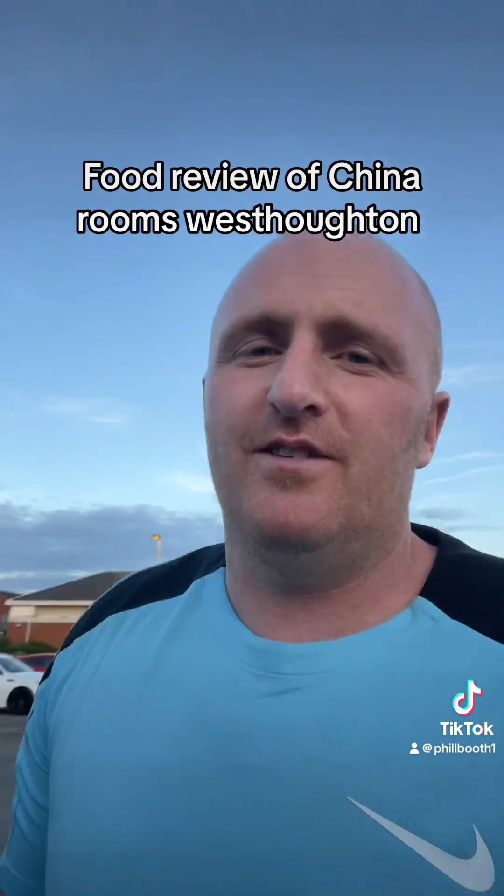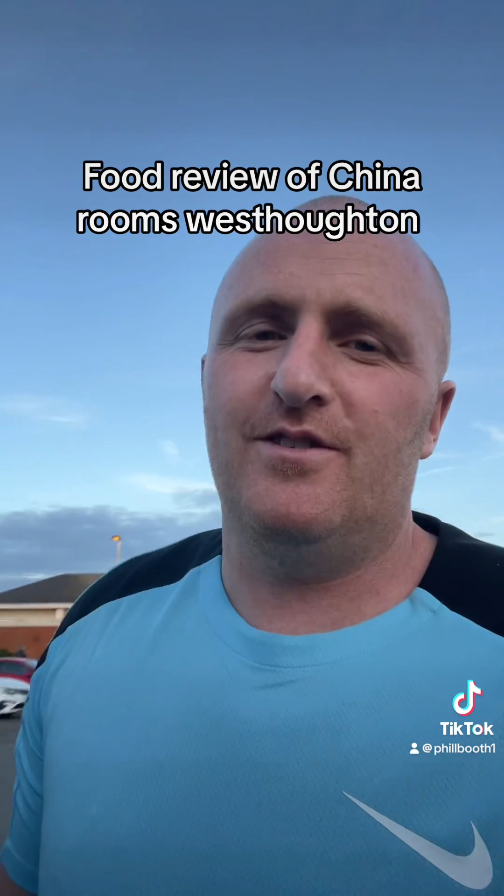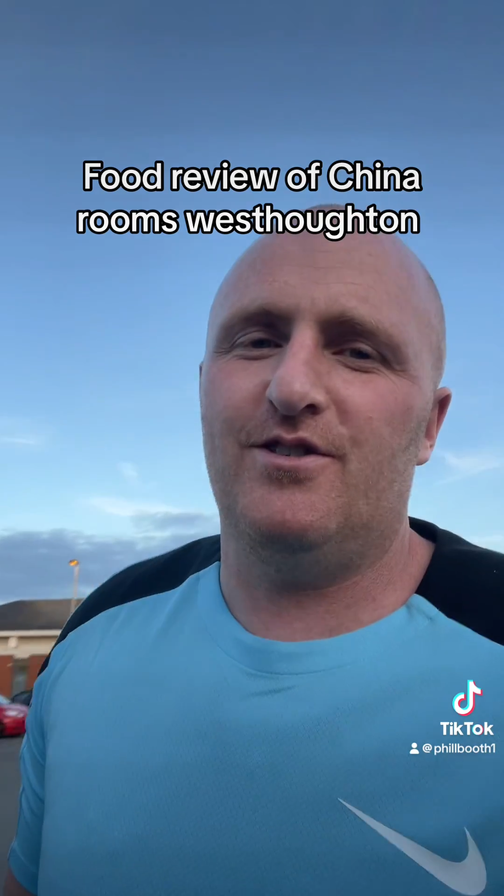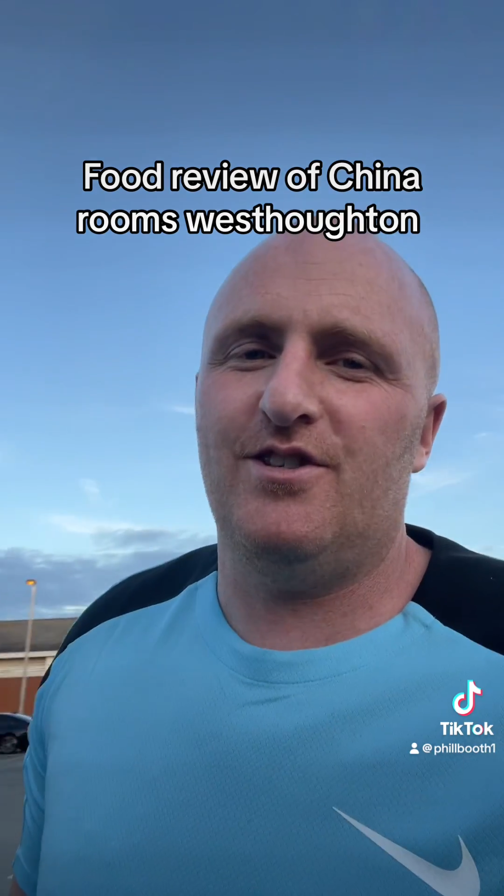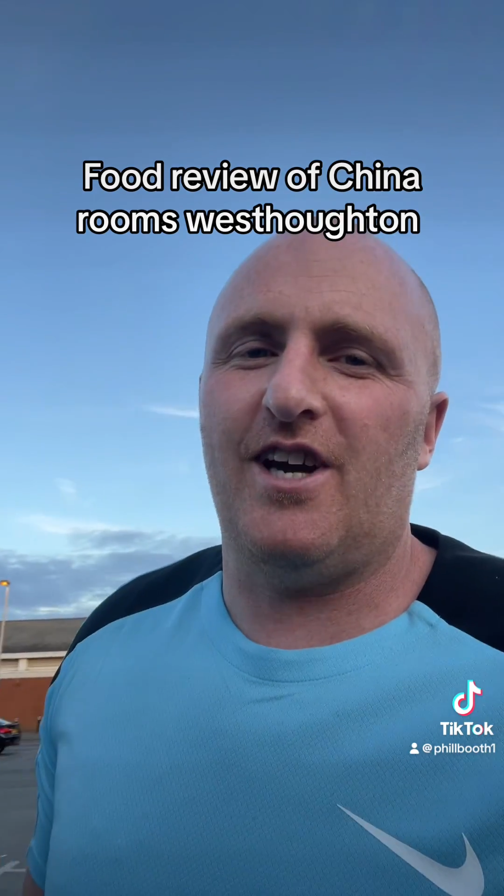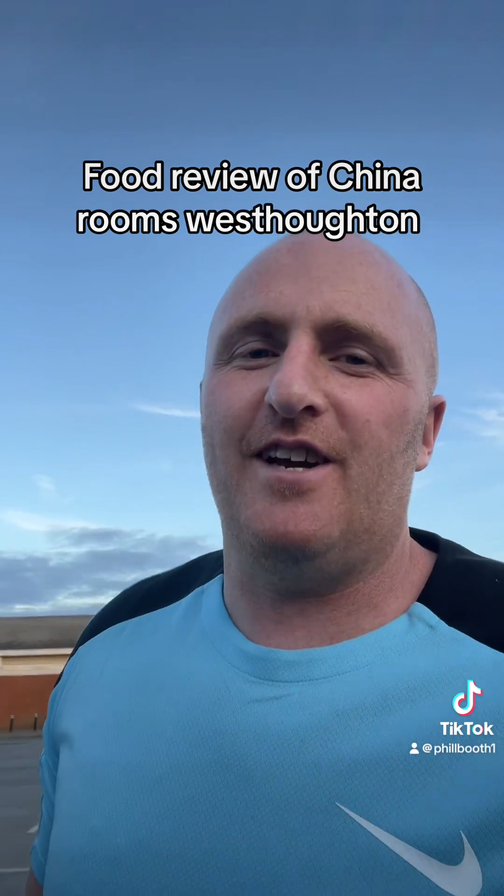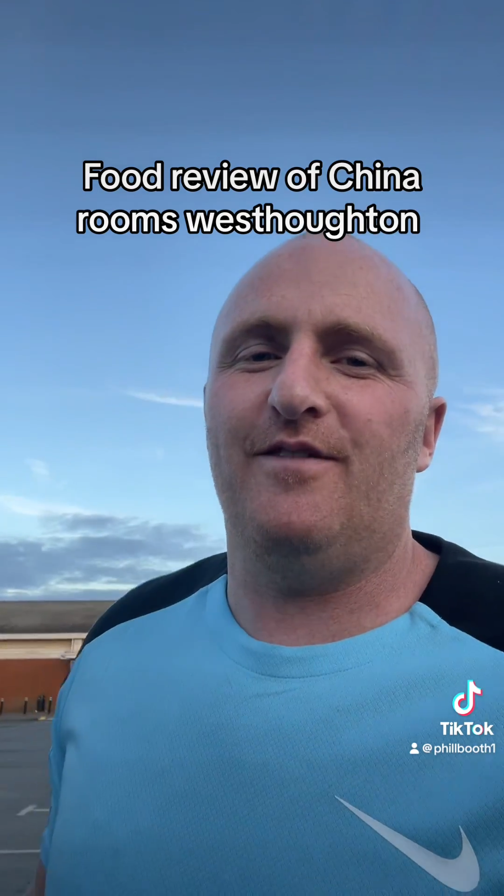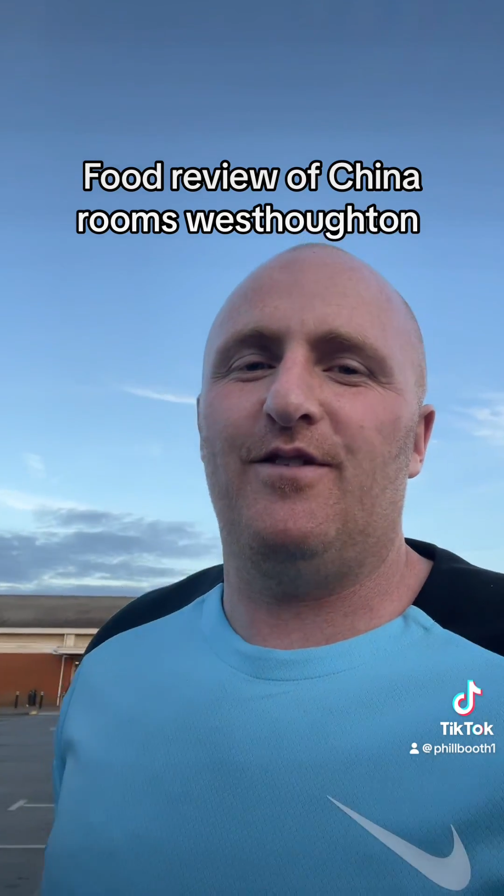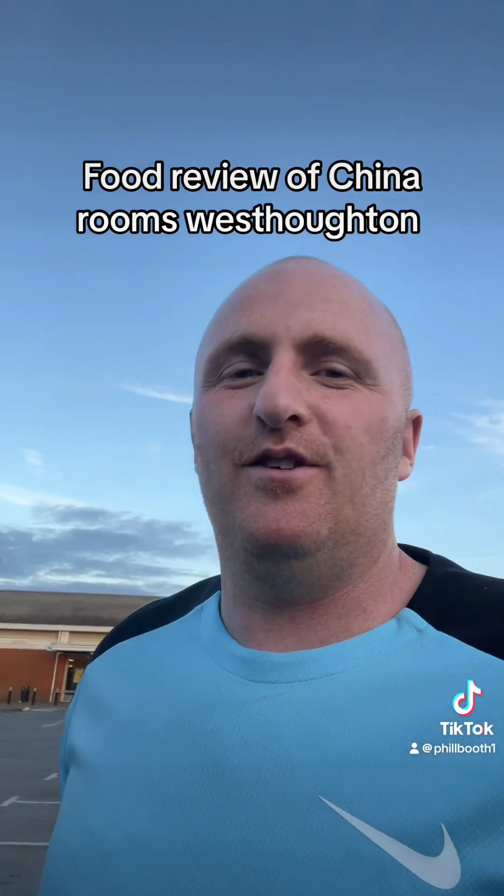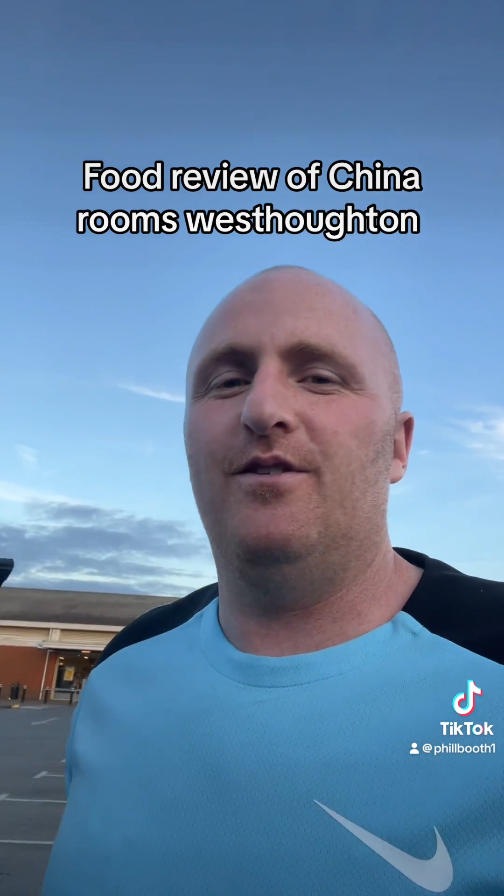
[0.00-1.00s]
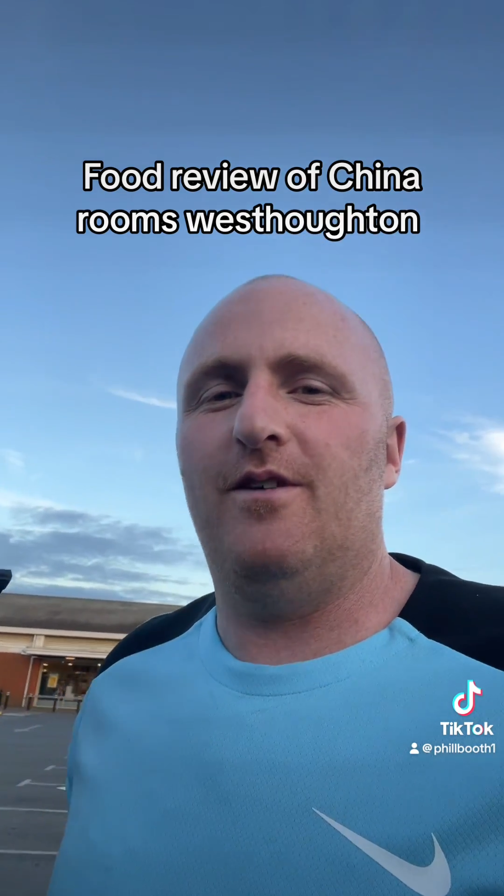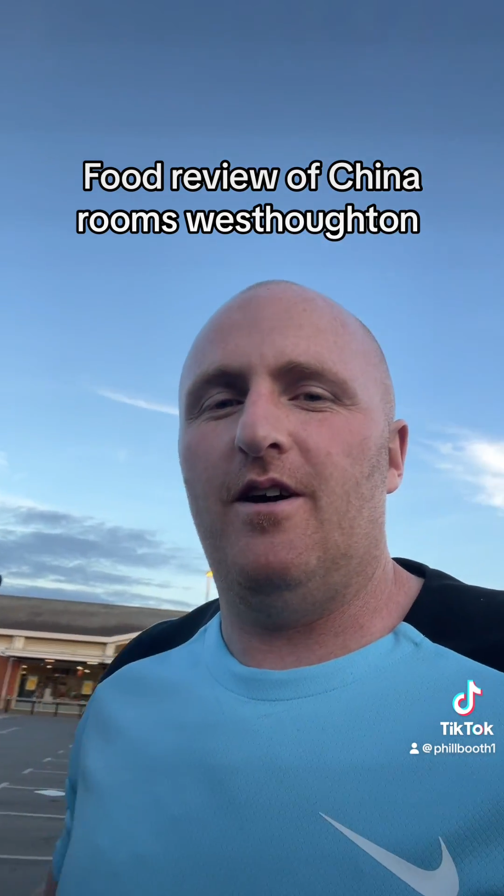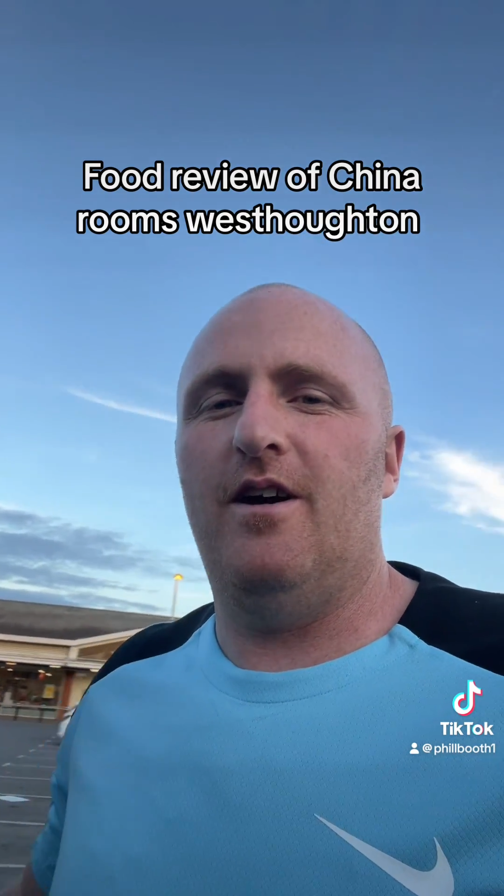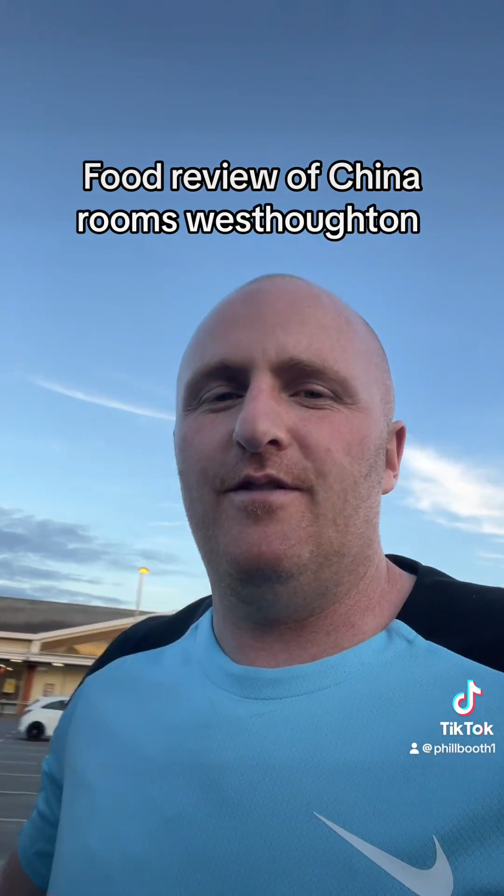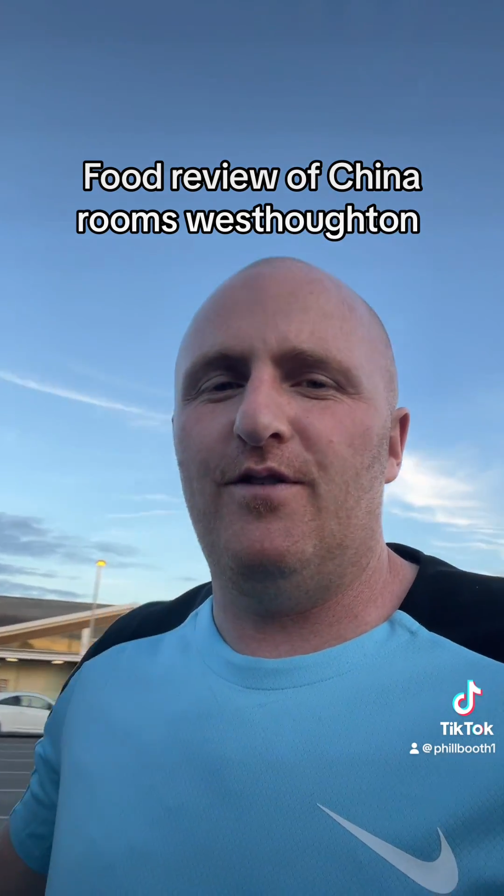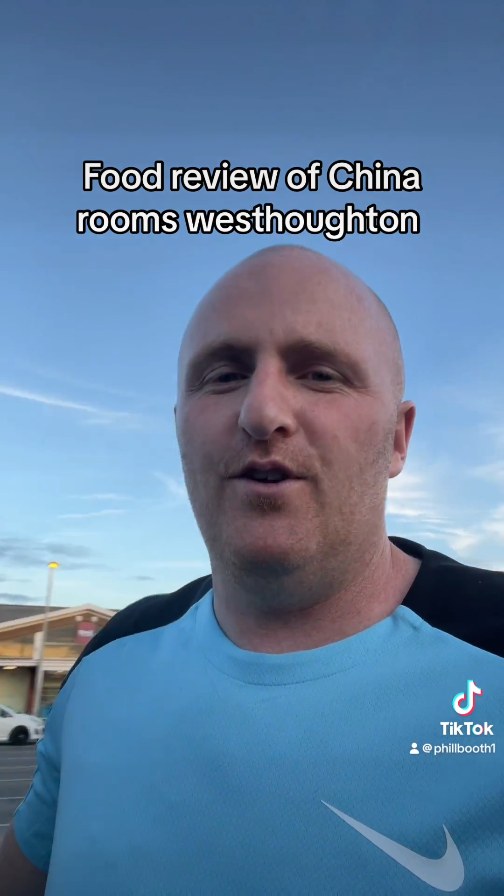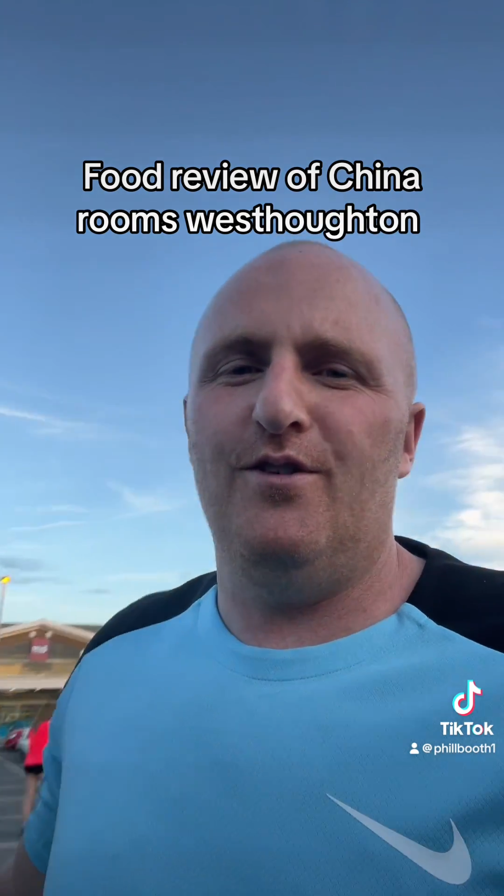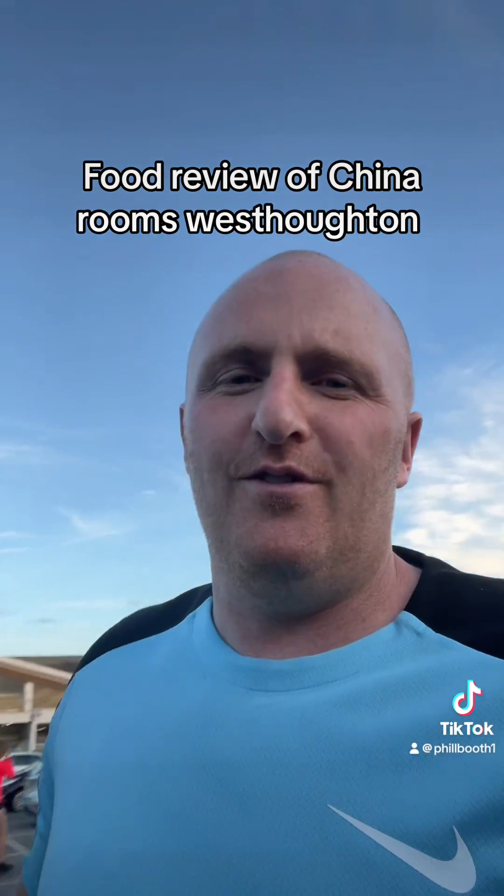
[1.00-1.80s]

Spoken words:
shite food